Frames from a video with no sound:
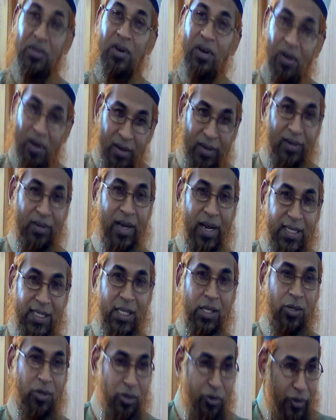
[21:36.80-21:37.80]
God, that's
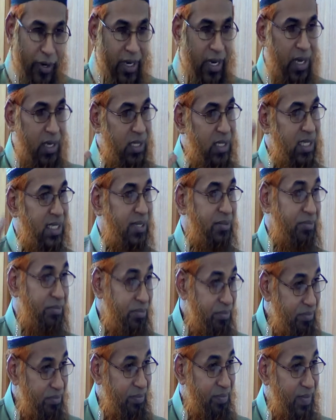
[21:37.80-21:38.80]
good riddance.
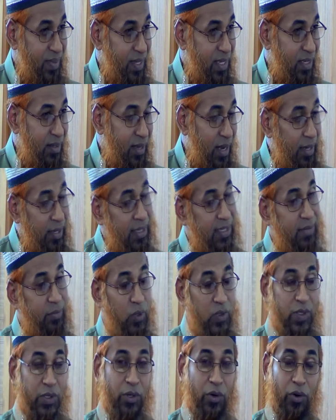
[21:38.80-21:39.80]
That is
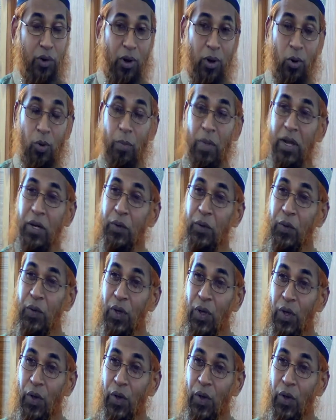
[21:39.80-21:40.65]
mustarahu minhu.